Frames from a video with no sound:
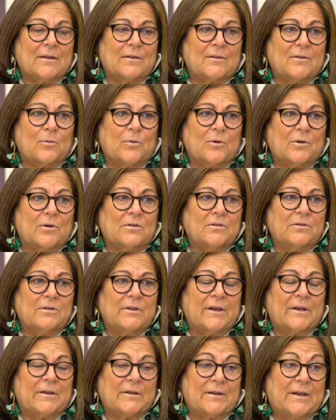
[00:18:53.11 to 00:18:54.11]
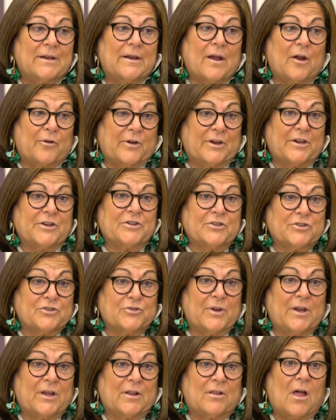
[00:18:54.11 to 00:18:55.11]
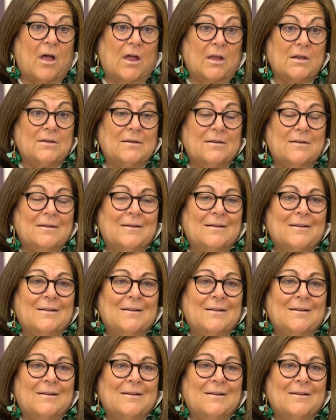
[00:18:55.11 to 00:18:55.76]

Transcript: in the world and in our industry a lot.